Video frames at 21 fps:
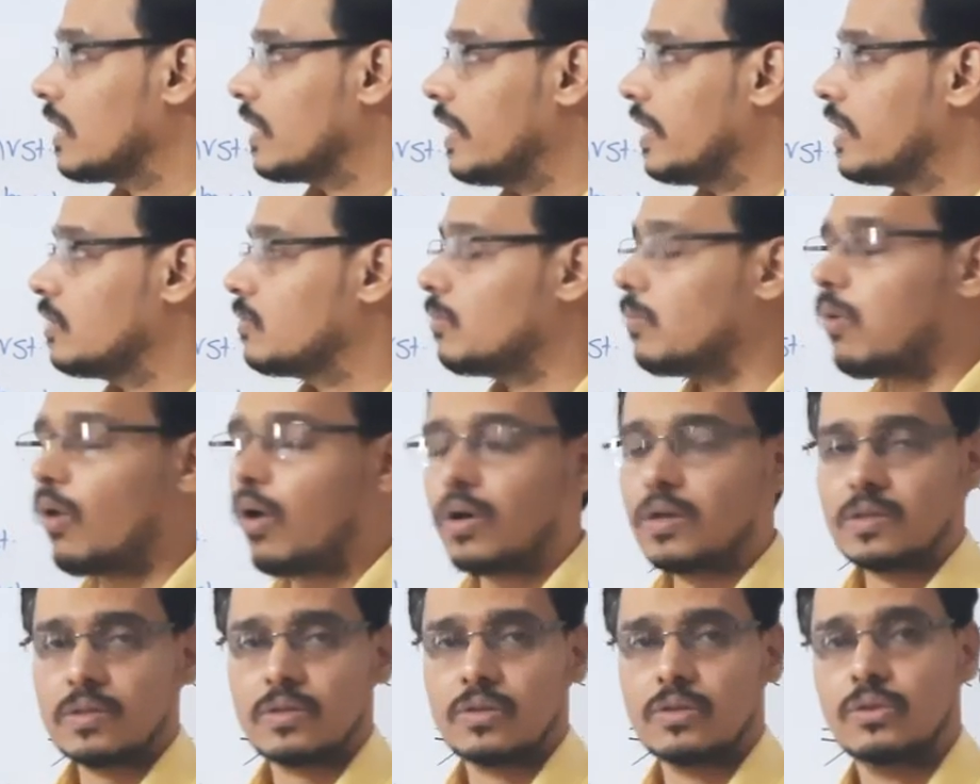In
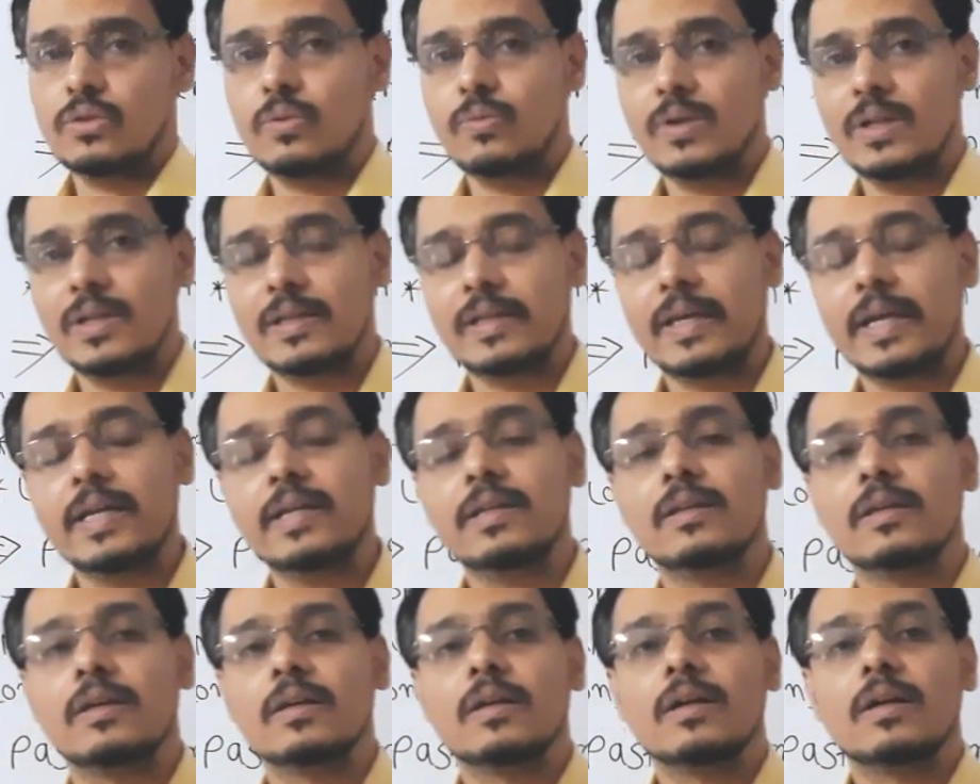bonds you will
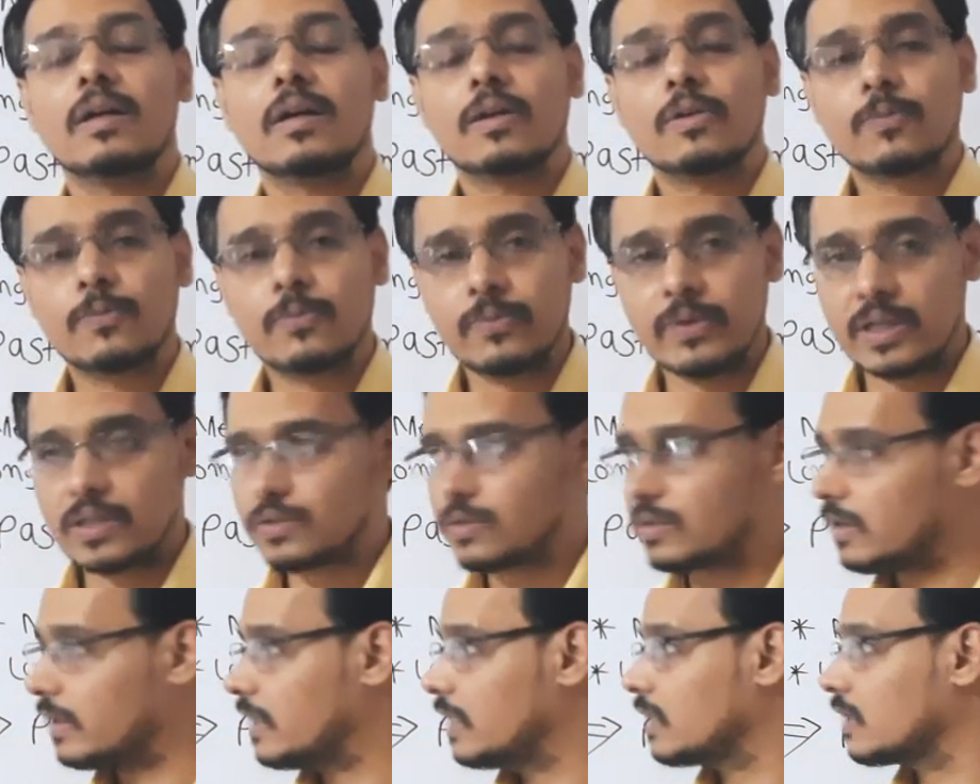get a
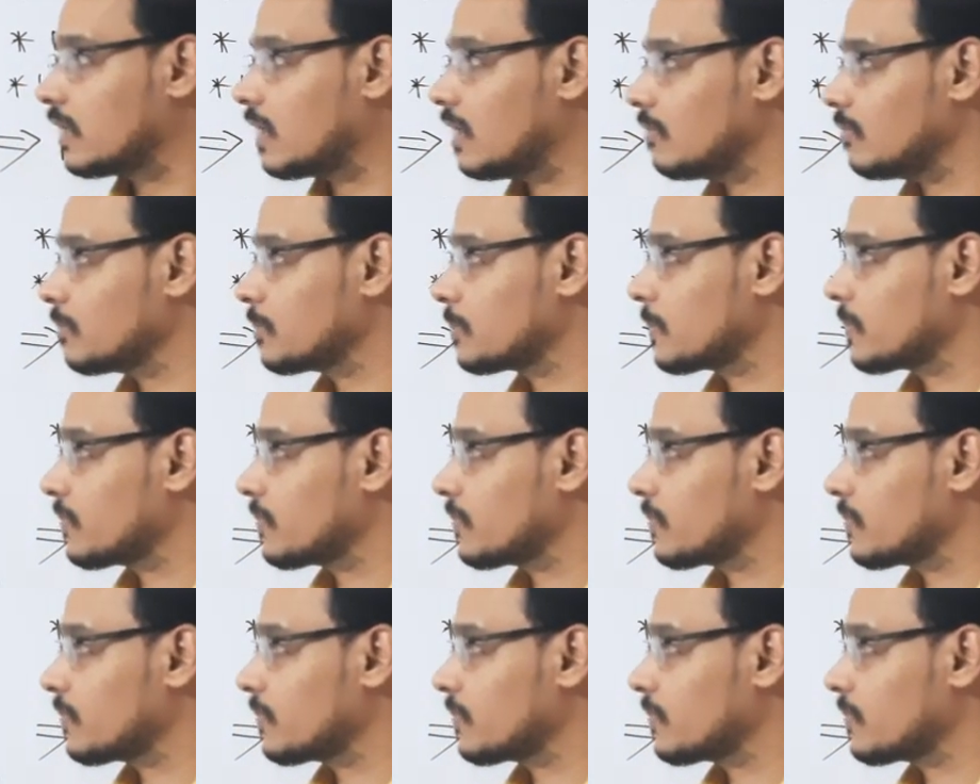fixed income,